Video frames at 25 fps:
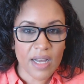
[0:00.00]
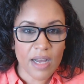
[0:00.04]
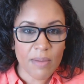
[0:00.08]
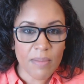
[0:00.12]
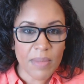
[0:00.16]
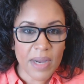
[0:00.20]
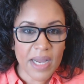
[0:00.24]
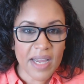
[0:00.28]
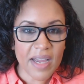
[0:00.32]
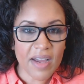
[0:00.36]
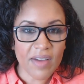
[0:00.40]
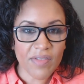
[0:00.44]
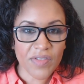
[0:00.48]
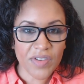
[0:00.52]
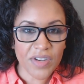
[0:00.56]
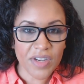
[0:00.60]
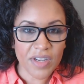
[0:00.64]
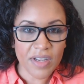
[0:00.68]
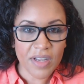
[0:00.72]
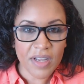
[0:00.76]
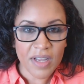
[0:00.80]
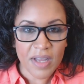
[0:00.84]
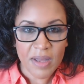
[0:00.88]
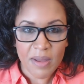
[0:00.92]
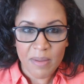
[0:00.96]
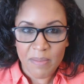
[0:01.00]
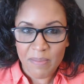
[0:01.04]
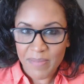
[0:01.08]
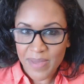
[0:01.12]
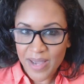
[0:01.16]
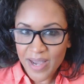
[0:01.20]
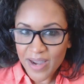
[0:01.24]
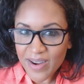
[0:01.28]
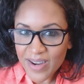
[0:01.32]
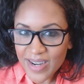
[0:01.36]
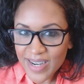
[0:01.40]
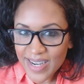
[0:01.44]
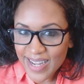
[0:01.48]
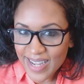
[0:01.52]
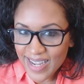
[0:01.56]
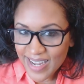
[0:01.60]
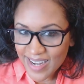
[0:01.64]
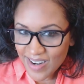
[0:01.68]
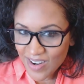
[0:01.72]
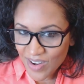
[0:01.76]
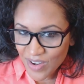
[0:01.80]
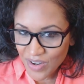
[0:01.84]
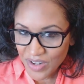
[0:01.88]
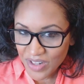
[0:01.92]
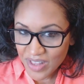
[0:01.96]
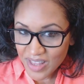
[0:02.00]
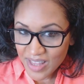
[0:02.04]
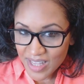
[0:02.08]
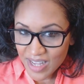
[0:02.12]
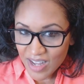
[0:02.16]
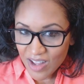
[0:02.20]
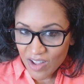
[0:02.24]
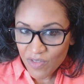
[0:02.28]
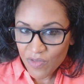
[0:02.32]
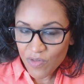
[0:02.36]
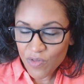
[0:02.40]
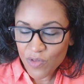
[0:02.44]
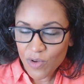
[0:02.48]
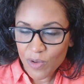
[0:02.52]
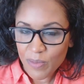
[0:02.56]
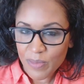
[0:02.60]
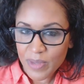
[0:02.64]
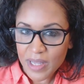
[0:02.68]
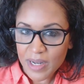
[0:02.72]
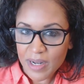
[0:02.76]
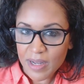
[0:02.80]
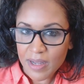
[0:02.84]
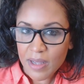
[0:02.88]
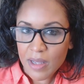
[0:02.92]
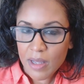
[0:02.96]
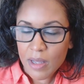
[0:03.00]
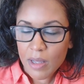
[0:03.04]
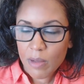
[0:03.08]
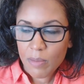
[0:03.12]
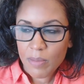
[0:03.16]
I might have to marinate on a thought for a minute,